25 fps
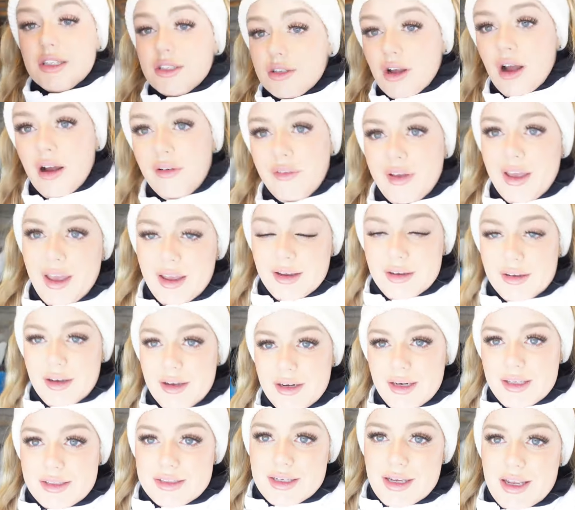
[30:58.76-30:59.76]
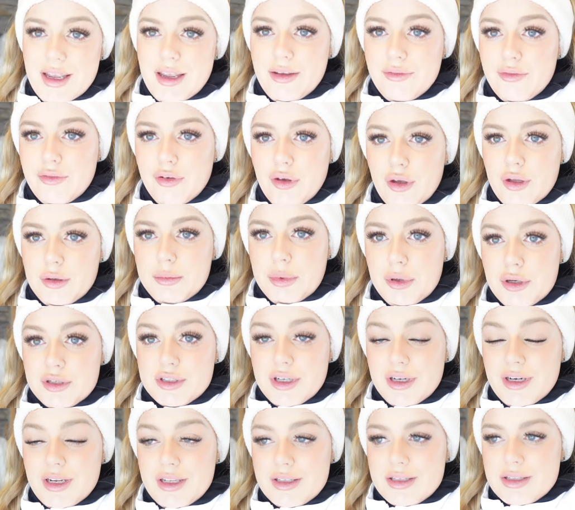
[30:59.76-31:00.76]
starving. I need to eat food because
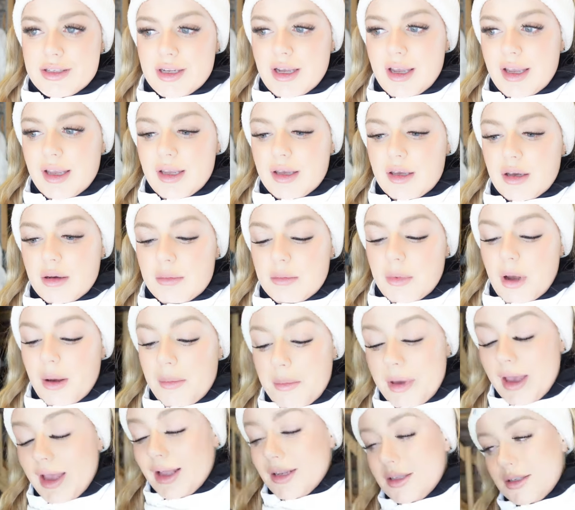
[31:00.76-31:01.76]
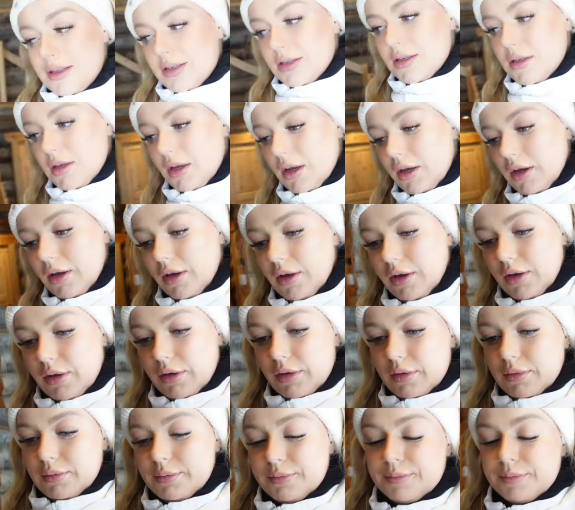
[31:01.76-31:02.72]
I need to take my meds. So